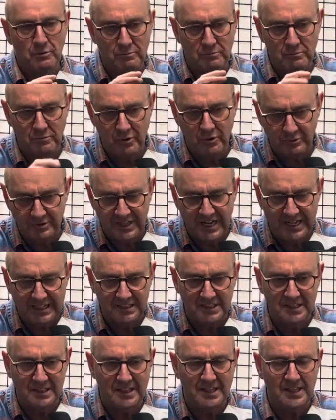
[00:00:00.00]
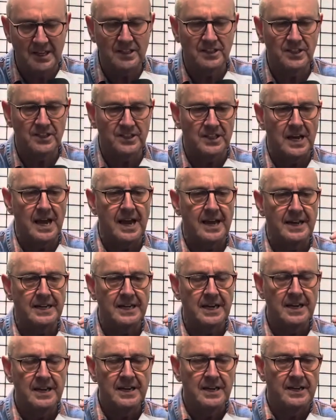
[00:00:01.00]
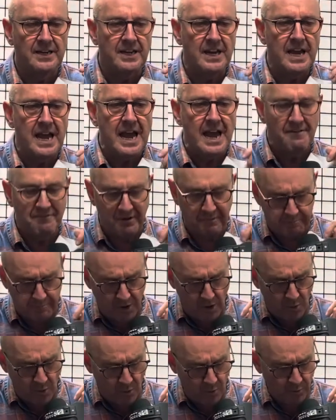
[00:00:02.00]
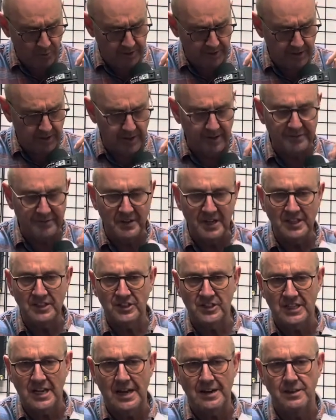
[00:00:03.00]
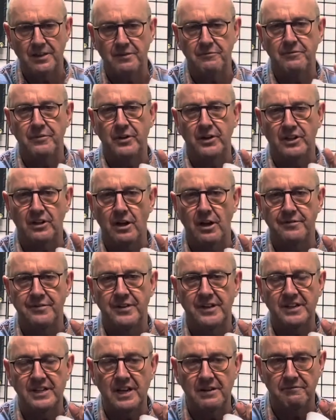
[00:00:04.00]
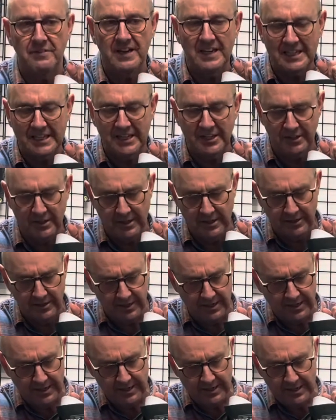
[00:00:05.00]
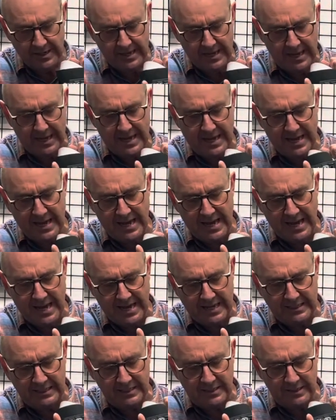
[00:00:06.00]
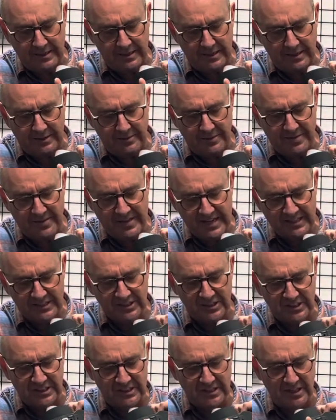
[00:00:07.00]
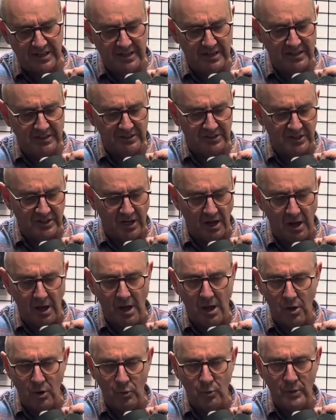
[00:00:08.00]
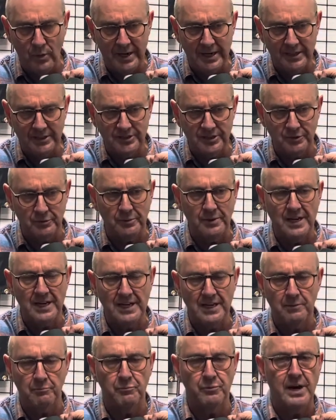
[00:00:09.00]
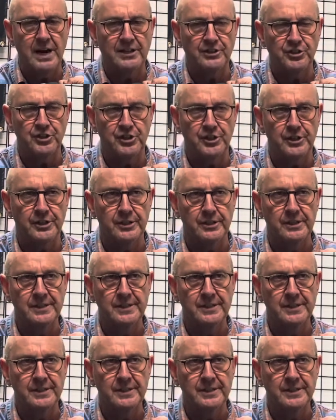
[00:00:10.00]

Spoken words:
rotates to the inside, and you have a bone on the inside of the foot called the navicular, and this is always creating pressure.